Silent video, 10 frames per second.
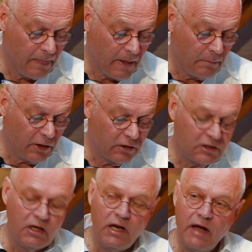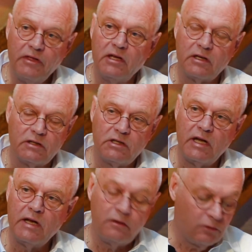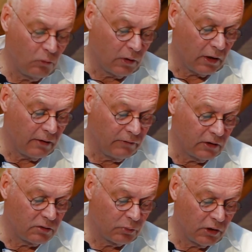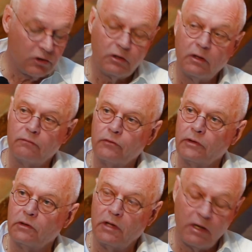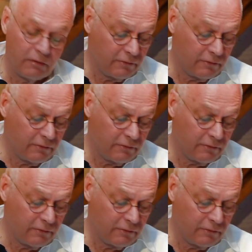Because nothing can stand in the way of the expression of real love.